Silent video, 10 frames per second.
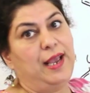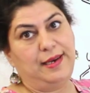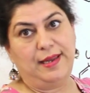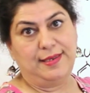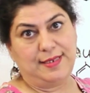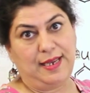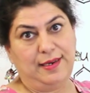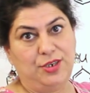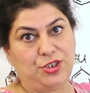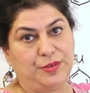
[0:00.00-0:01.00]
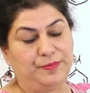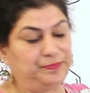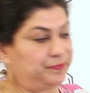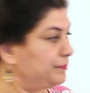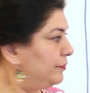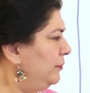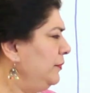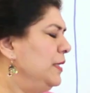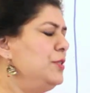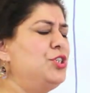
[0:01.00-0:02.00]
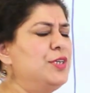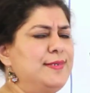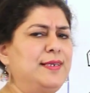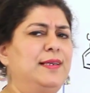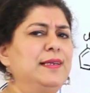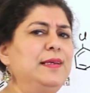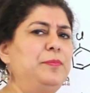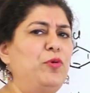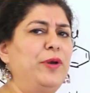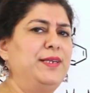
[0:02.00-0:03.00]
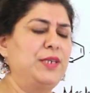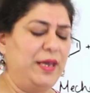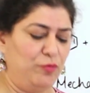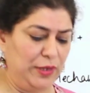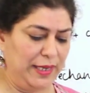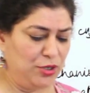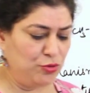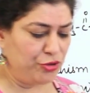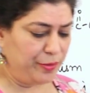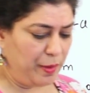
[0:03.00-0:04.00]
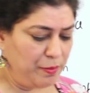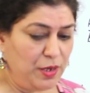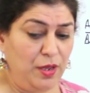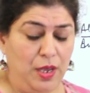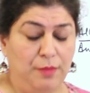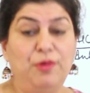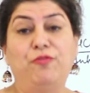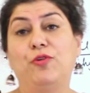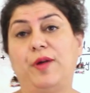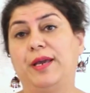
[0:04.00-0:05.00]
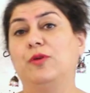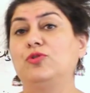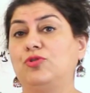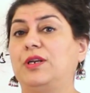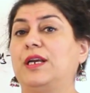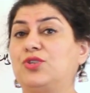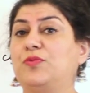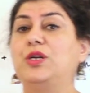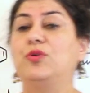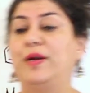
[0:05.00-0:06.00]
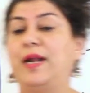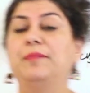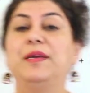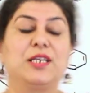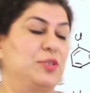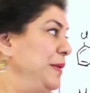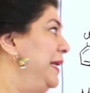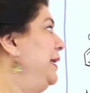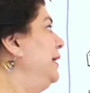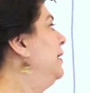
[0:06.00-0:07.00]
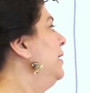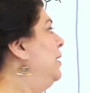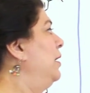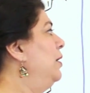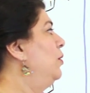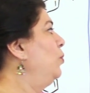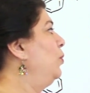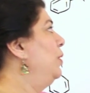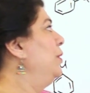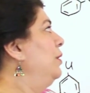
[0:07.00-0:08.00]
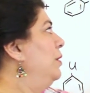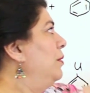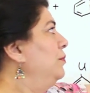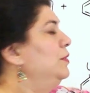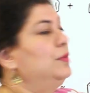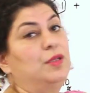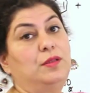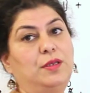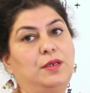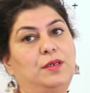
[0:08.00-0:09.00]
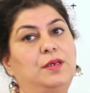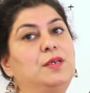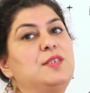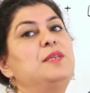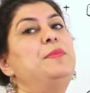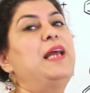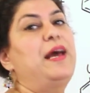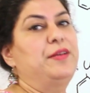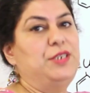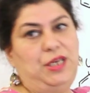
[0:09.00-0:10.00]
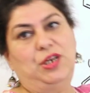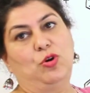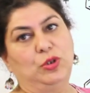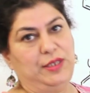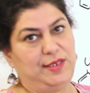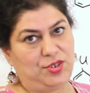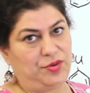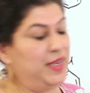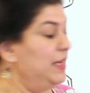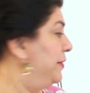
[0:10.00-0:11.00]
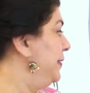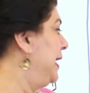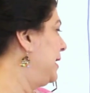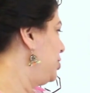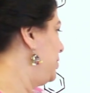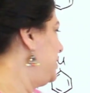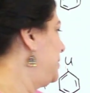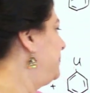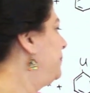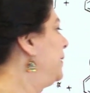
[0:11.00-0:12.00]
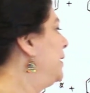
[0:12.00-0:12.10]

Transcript: and acylation. Just a little point I would like you to remember before I go to the next video, where I'll be explaining the similarity in all these 3 reactions.